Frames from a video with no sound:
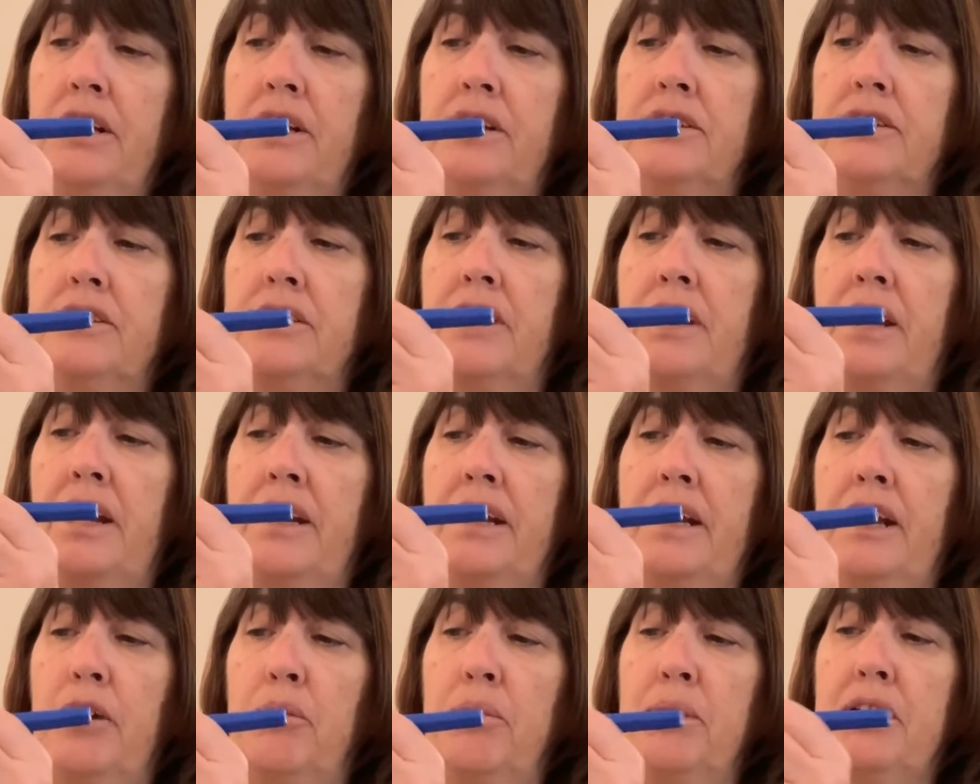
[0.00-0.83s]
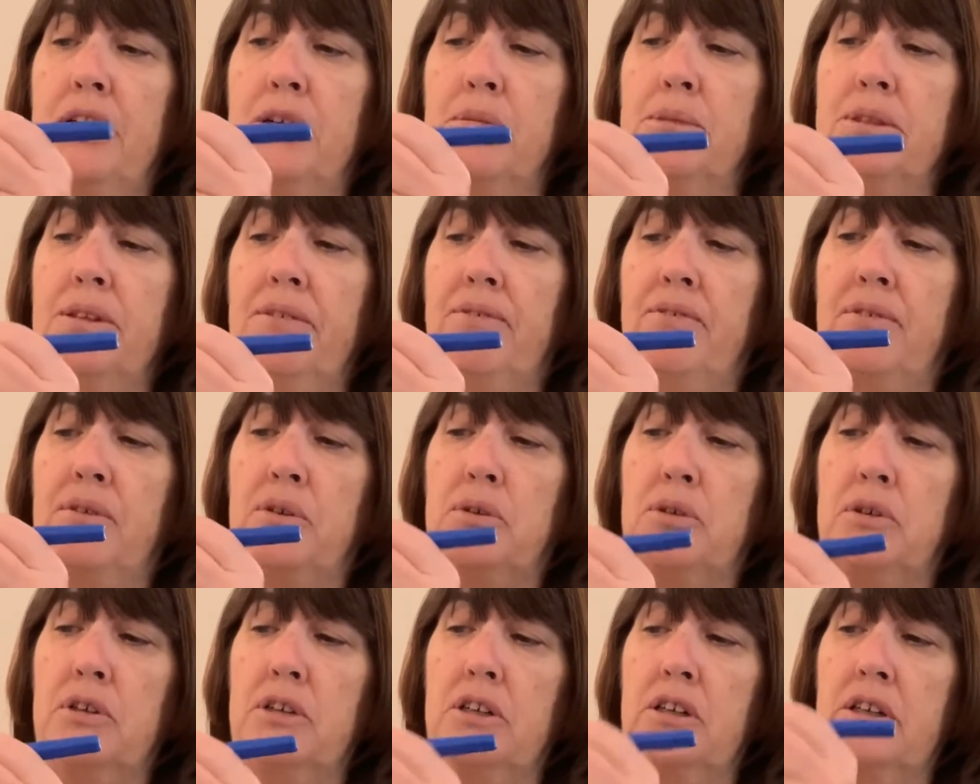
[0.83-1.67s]
So that now becomes a
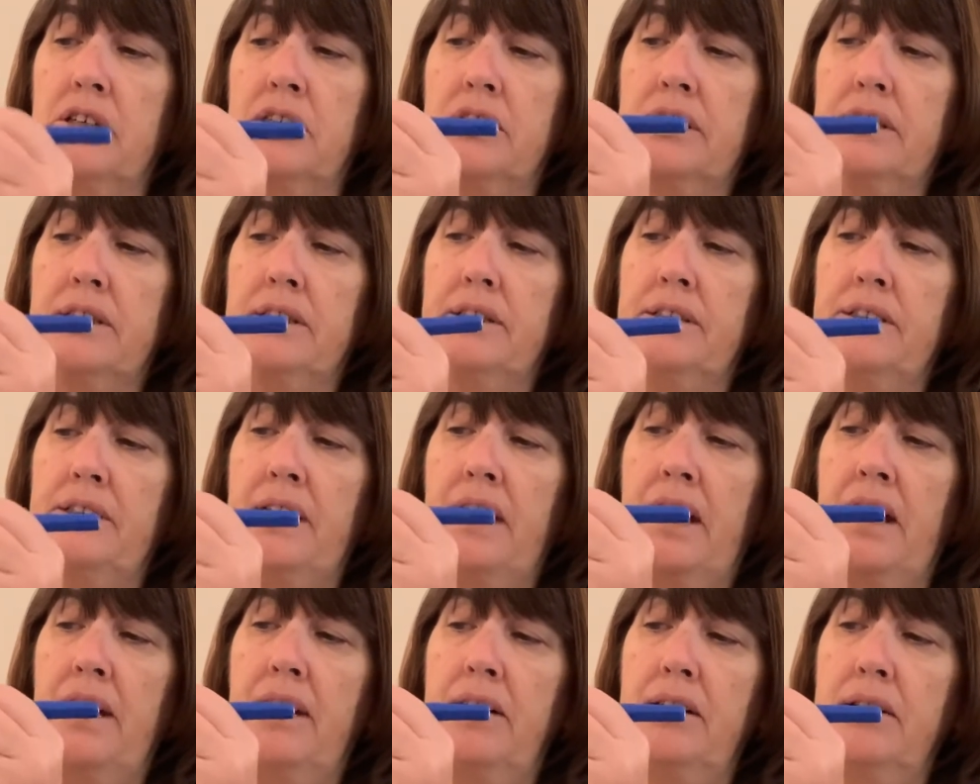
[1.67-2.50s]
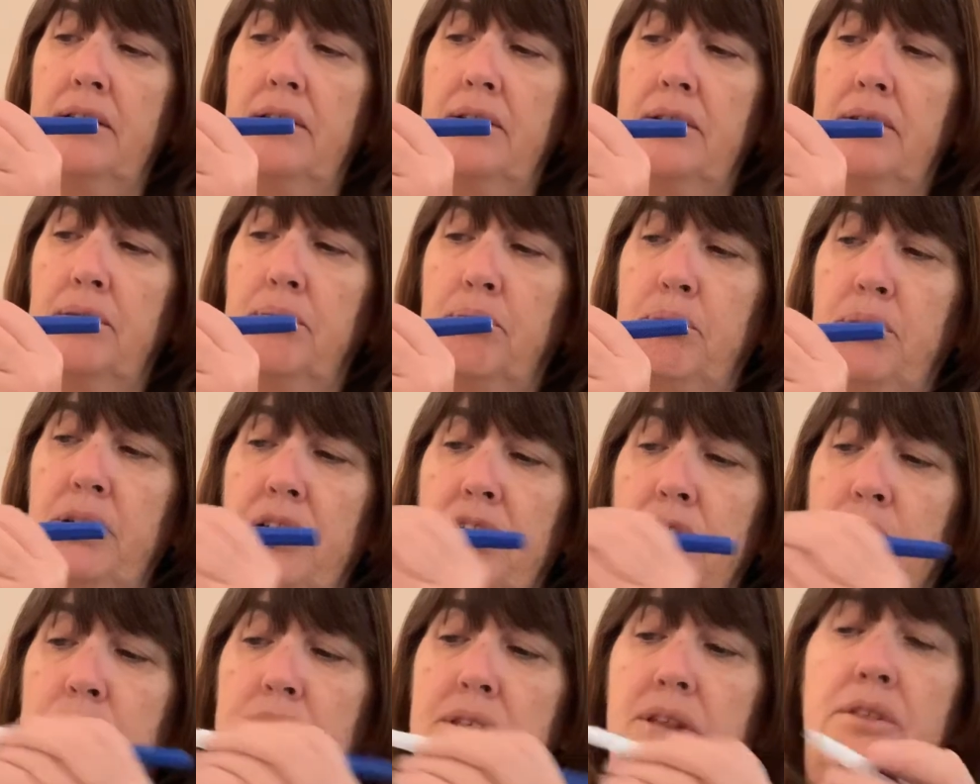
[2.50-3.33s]
4. That
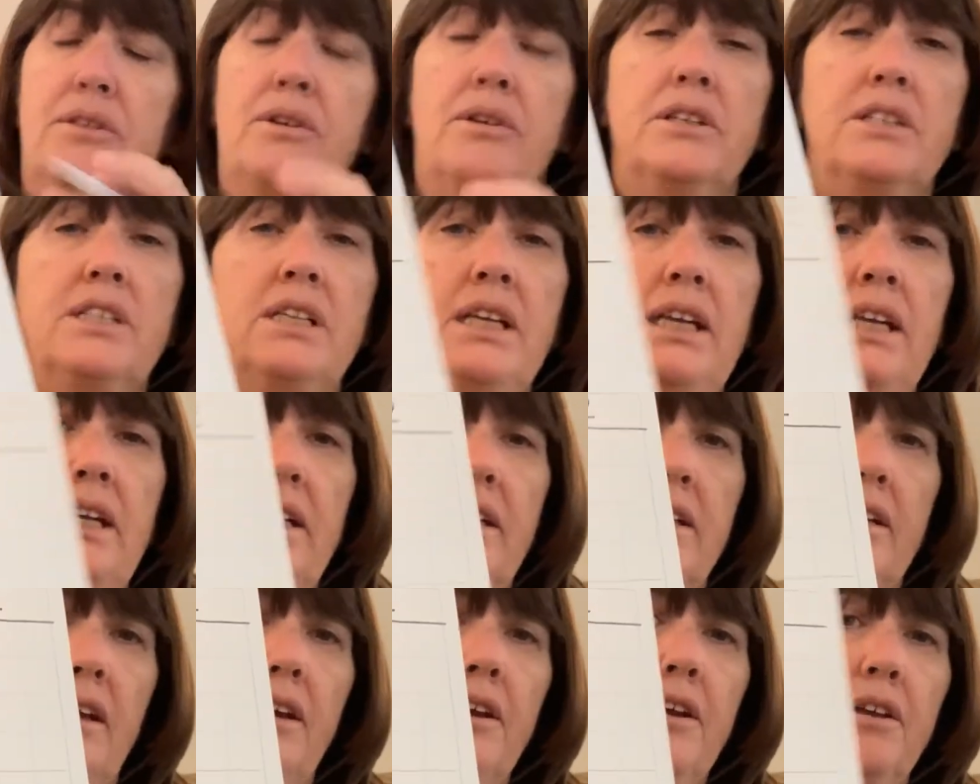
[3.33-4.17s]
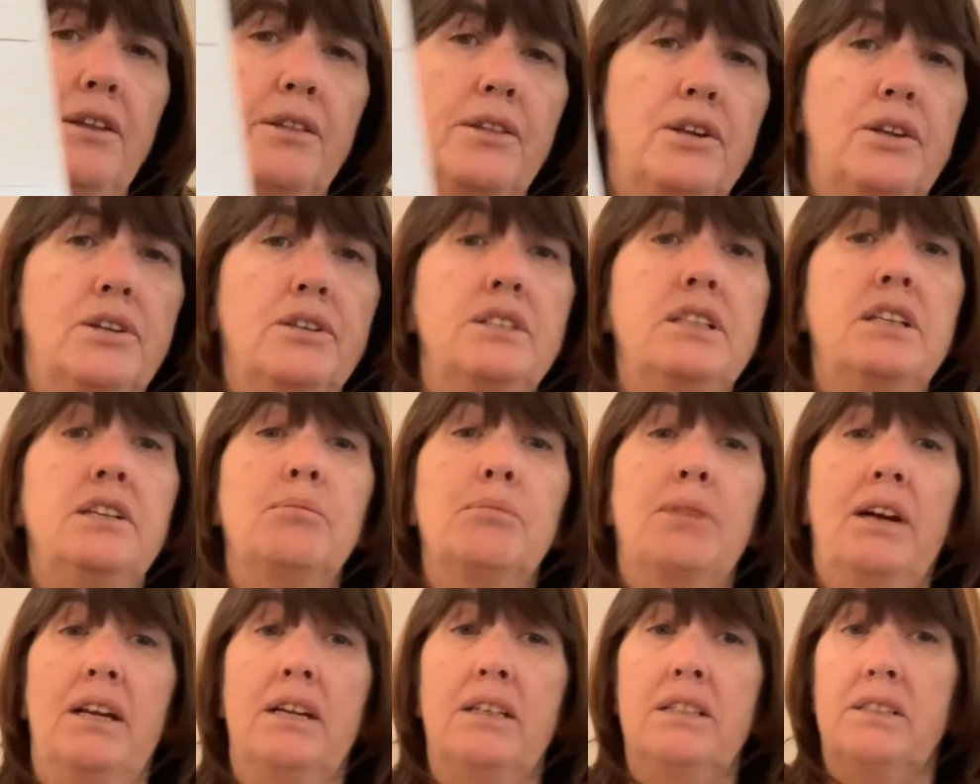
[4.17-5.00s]
becomes a 13. 13
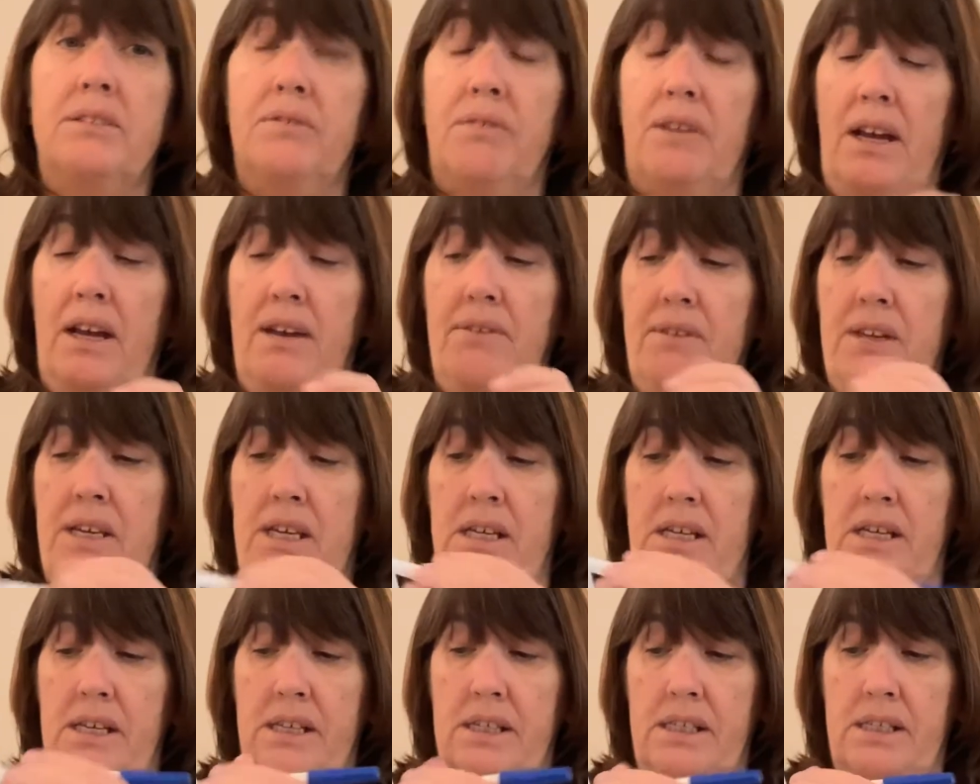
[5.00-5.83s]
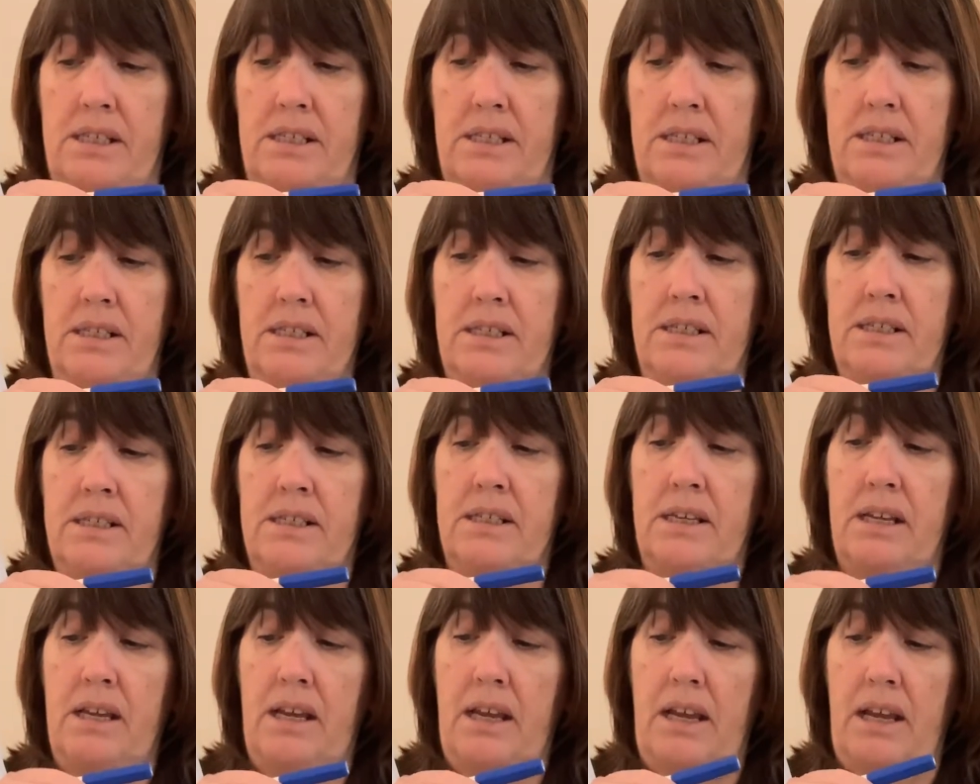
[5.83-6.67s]
minus 5 is
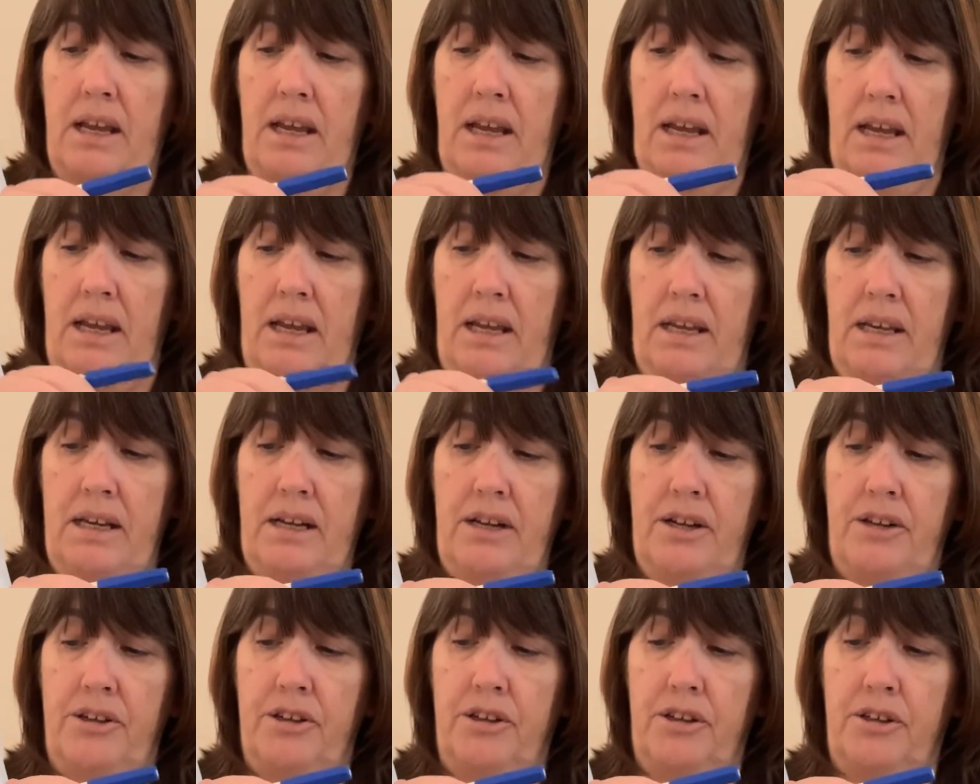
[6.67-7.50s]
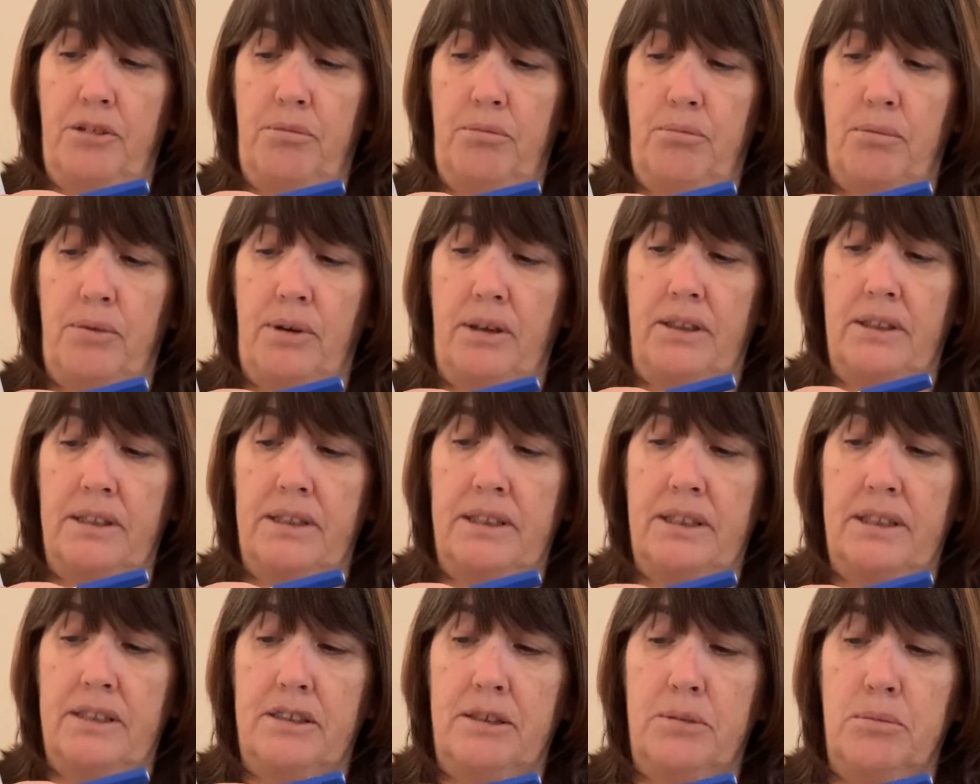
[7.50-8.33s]
8. Good. Bring the
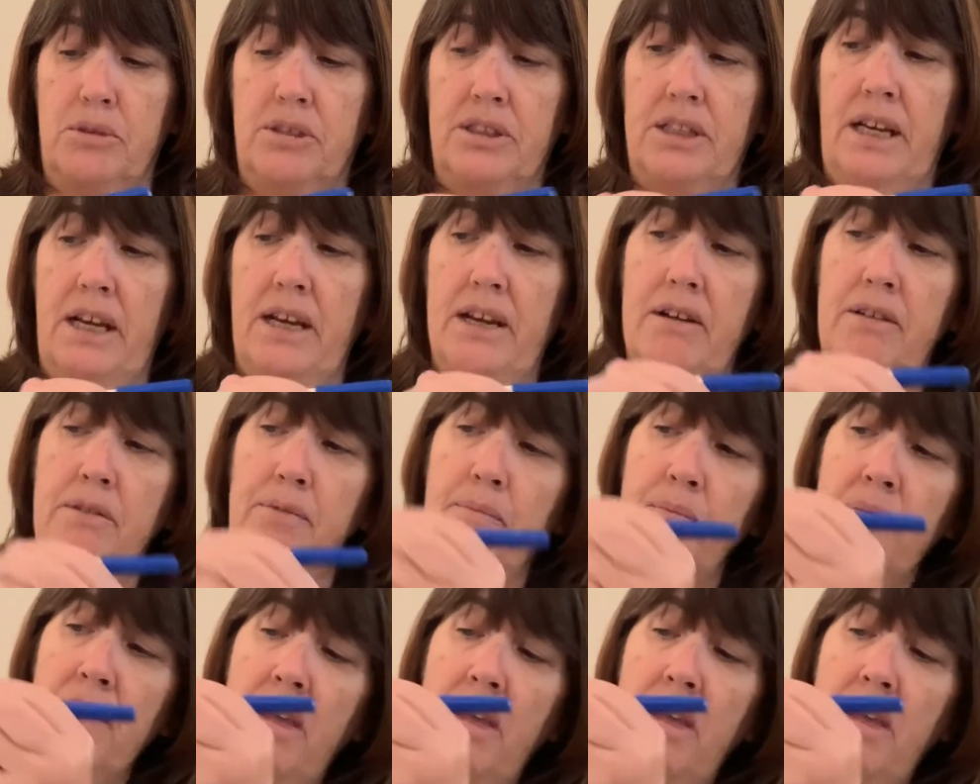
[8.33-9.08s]
decimal down.